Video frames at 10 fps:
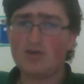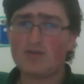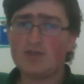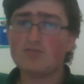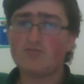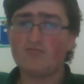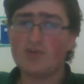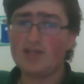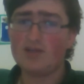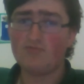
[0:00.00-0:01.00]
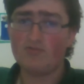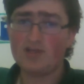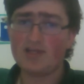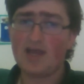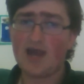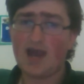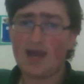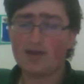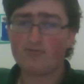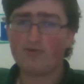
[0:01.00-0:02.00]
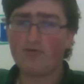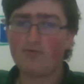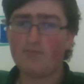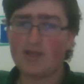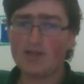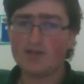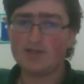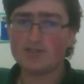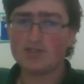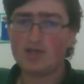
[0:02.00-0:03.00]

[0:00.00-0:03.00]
These are really, really aggro minions